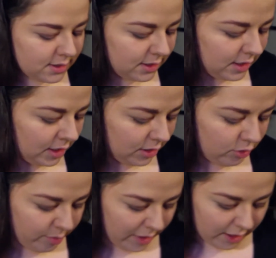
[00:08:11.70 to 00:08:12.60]
in the Naked
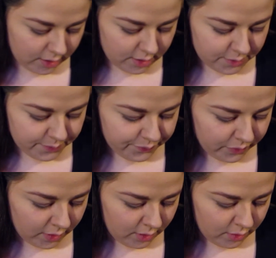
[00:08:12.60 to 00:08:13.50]
3 palette,
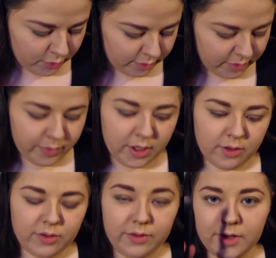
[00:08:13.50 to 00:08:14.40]
with my big
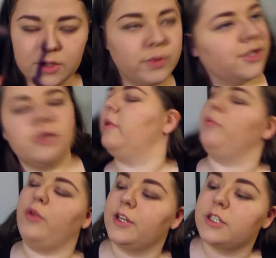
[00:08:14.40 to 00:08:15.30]
fluffy tweezer and
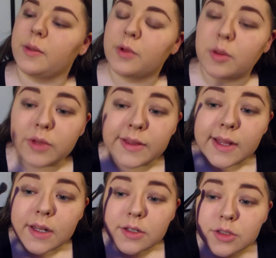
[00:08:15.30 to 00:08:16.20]
brush, and I'm gonna blend
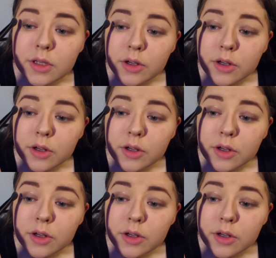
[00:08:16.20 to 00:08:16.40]
that into the